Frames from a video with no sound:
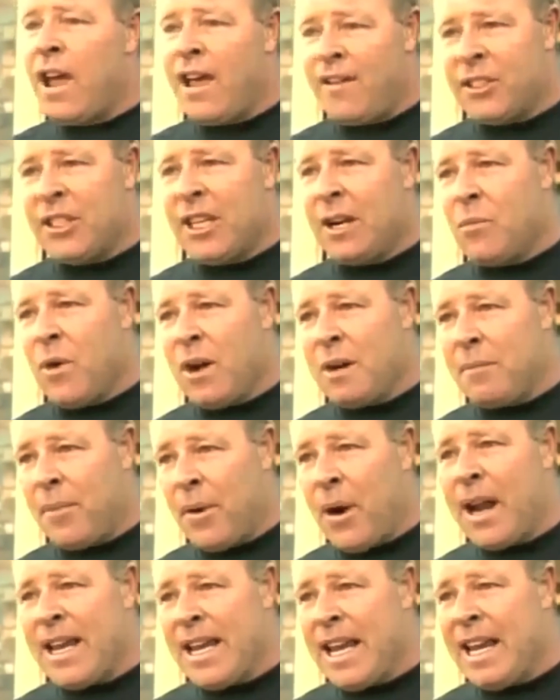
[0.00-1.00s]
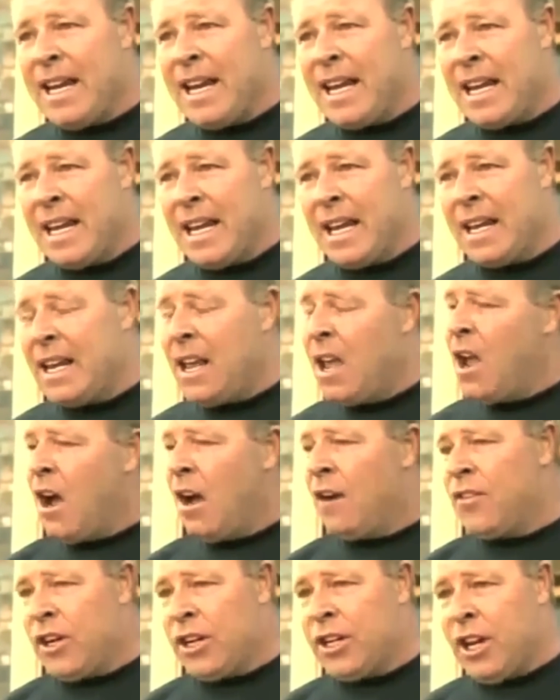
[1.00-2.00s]
If I have someone break in
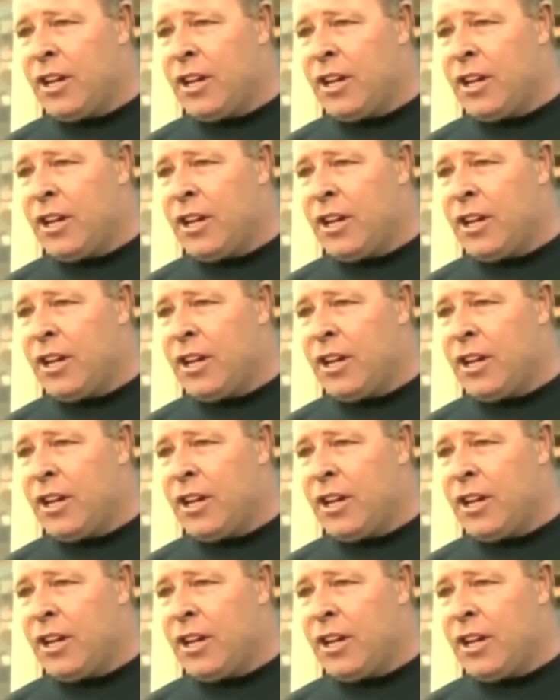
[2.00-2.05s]
here,